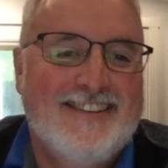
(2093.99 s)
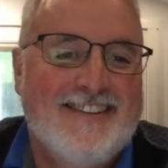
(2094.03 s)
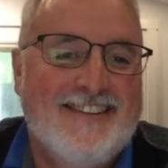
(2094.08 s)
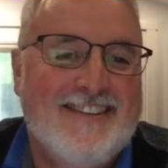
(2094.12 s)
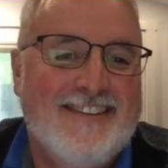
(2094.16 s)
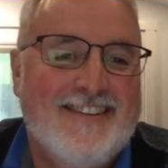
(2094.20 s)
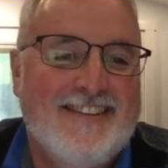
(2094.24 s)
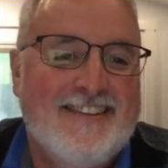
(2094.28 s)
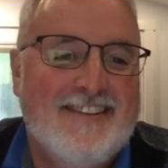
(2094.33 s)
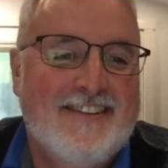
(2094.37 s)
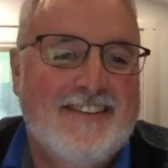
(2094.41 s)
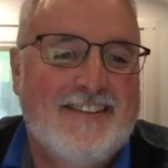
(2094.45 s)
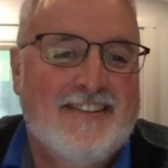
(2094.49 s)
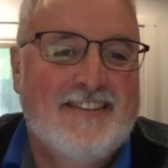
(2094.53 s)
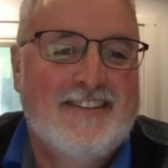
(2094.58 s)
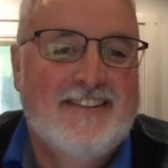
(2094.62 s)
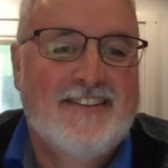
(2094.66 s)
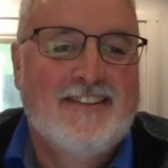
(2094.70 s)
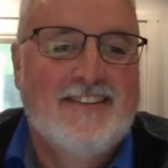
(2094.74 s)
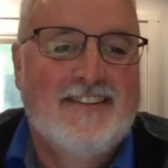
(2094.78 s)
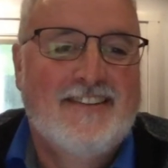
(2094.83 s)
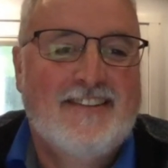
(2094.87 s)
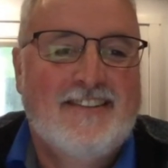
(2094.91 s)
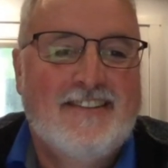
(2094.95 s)

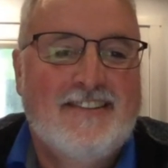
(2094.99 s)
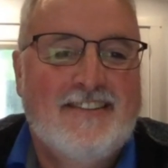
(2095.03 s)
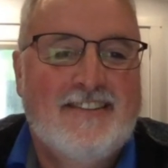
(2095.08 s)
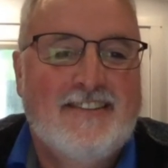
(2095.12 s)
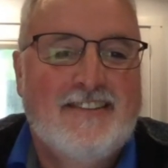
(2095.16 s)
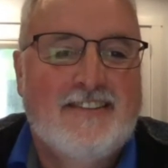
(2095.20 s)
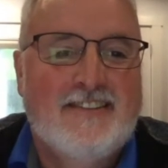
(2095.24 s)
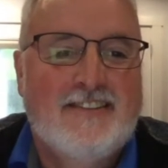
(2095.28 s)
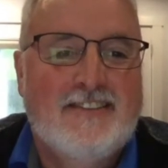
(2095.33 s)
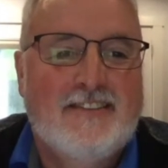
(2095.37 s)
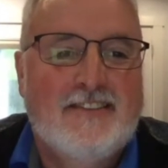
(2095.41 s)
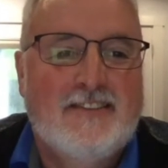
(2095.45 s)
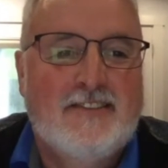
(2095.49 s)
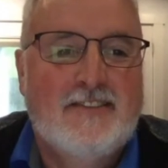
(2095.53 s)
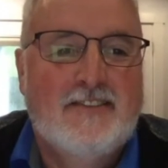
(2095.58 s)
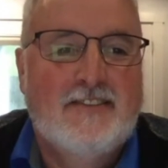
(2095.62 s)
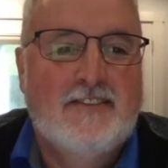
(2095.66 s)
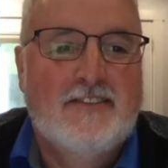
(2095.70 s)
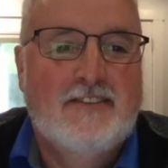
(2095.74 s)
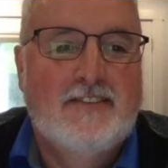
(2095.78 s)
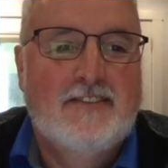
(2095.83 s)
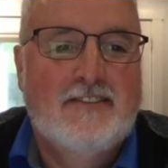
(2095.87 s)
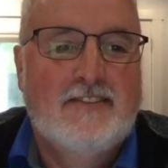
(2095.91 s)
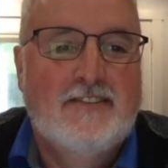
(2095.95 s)

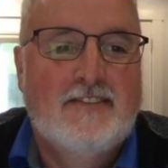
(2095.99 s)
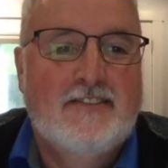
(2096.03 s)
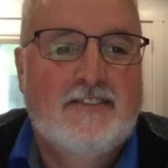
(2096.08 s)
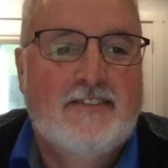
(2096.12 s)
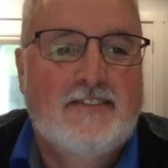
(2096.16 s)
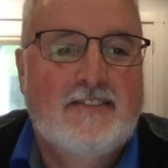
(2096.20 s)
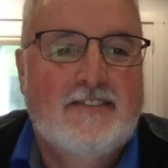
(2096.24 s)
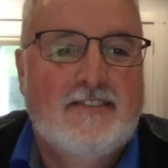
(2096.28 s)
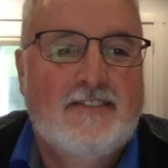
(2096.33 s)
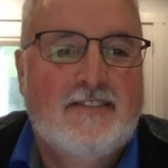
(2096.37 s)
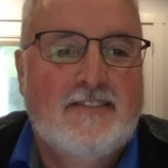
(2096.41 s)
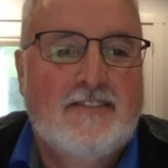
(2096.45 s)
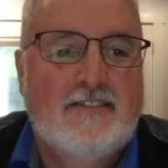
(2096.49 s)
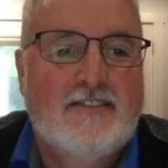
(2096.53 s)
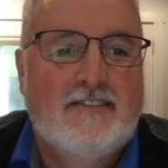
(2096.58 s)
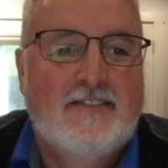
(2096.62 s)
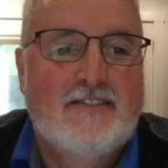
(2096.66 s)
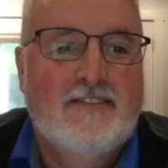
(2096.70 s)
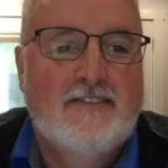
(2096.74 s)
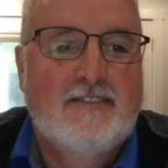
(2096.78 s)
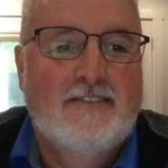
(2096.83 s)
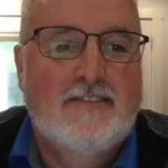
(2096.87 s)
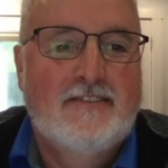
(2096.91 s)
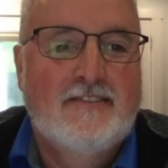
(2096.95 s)

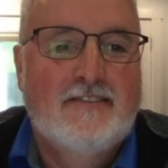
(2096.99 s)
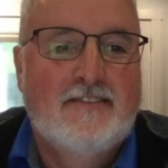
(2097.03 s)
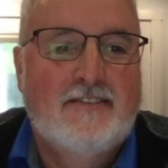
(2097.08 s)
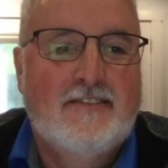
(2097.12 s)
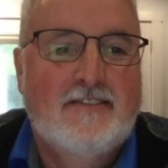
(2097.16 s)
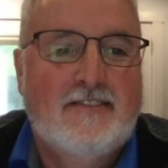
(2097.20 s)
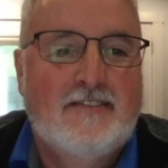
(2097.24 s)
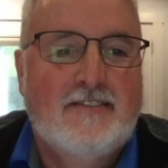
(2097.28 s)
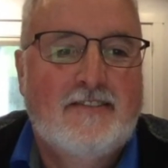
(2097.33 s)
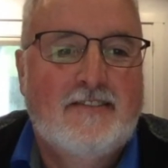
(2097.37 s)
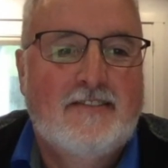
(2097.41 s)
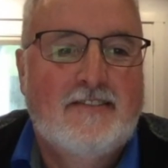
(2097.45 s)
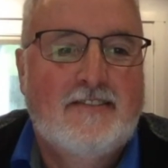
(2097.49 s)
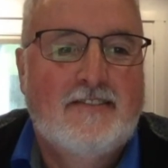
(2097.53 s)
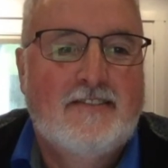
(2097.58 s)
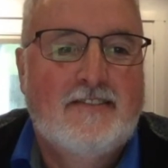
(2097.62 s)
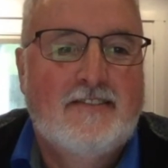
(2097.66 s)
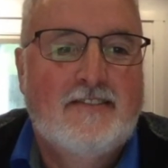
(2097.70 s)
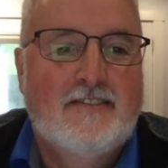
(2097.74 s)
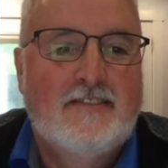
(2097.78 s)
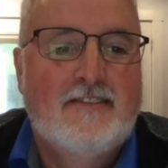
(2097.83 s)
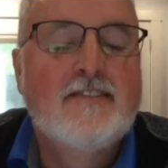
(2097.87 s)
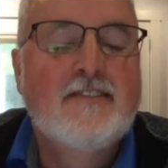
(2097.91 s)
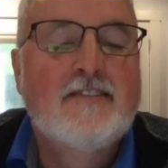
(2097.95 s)

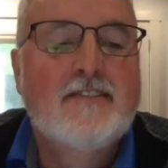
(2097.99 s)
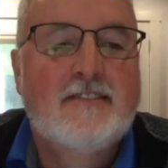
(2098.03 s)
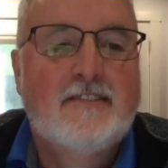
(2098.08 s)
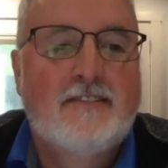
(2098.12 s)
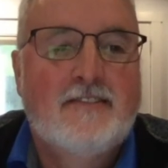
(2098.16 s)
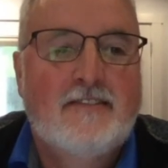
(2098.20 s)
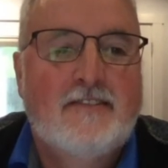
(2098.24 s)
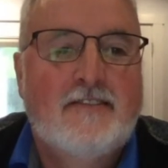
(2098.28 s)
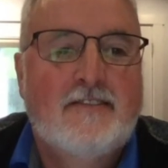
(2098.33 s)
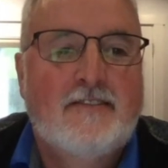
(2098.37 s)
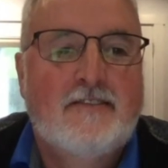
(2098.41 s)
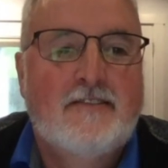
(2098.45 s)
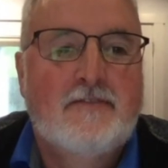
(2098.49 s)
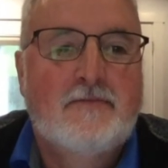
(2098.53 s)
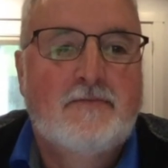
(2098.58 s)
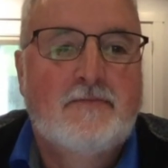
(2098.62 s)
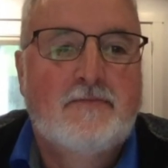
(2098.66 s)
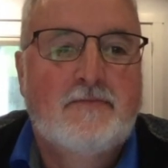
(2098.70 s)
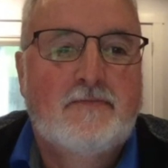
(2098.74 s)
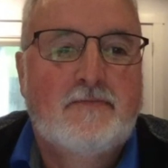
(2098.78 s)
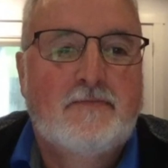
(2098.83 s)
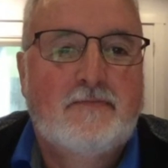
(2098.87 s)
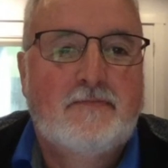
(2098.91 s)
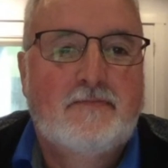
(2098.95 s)

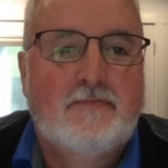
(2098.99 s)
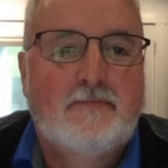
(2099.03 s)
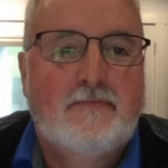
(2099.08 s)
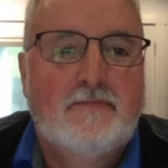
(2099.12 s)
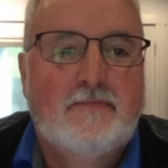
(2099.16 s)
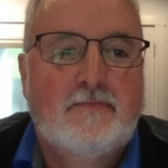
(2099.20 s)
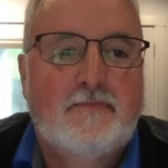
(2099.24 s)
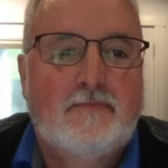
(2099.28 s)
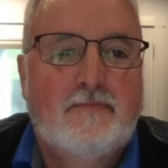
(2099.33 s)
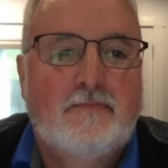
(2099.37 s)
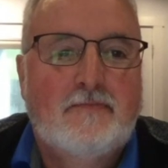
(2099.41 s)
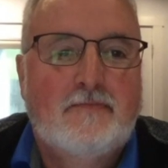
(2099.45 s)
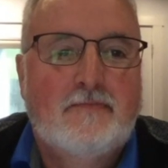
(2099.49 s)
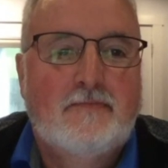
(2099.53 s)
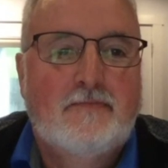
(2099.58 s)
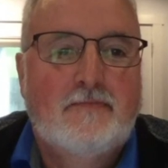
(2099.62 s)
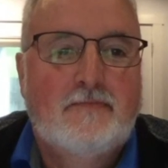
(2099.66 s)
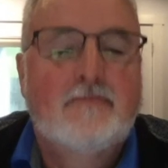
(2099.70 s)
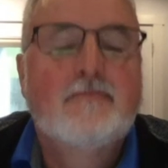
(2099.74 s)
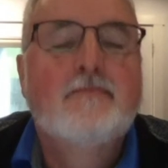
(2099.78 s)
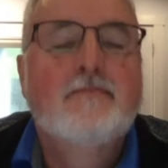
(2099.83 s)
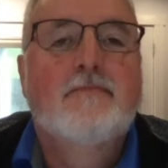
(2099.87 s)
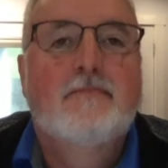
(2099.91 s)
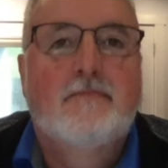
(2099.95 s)

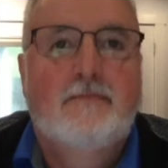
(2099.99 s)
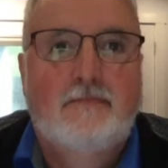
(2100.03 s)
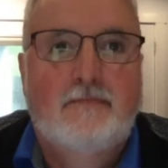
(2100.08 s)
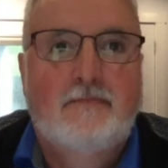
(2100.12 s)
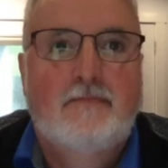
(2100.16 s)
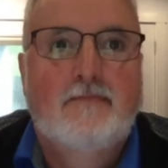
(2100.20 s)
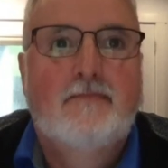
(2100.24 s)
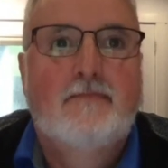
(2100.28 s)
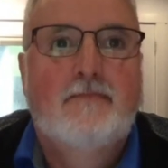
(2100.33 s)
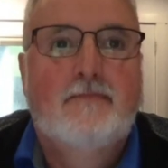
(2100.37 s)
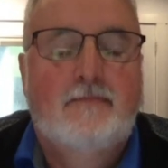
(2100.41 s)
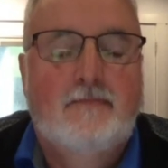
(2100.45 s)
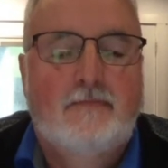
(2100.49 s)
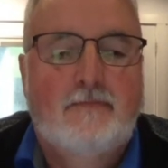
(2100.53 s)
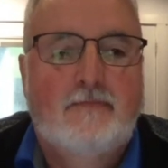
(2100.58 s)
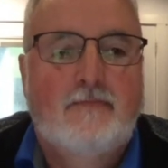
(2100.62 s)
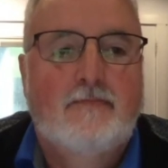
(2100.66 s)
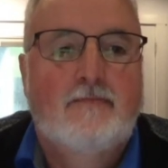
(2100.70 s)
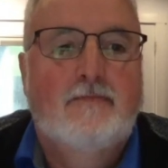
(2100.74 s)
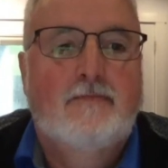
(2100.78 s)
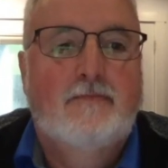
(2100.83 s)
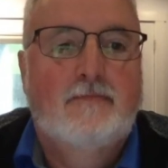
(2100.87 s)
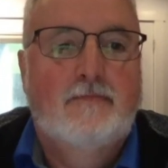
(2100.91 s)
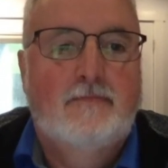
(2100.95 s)

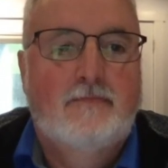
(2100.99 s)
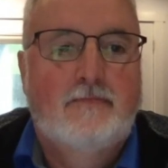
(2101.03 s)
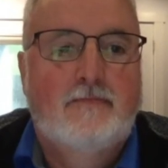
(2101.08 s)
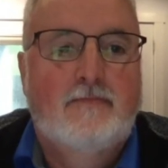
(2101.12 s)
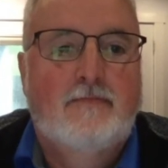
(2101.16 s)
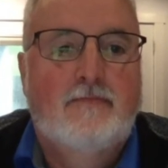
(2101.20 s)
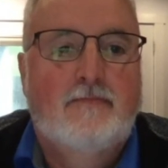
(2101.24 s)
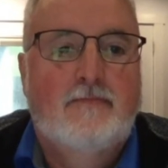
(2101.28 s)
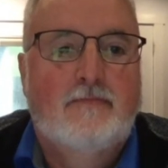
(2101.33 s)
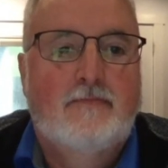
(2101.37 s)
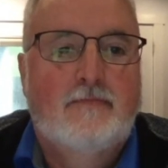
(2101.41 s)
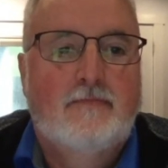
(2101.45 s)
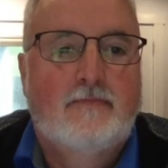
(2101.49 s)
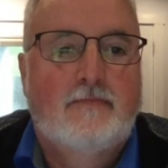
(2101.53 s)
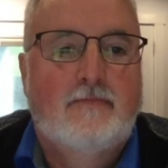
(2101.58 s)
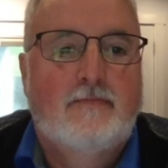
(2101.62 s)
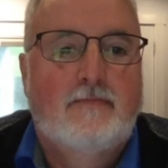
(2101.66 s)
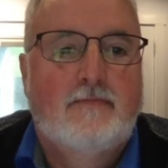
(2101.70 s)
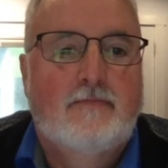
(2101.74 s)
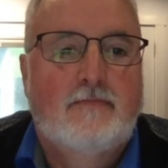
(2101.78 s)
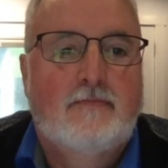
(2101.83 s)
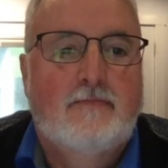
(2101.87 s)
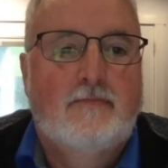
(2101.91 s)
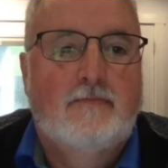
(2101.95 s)
(not speaking)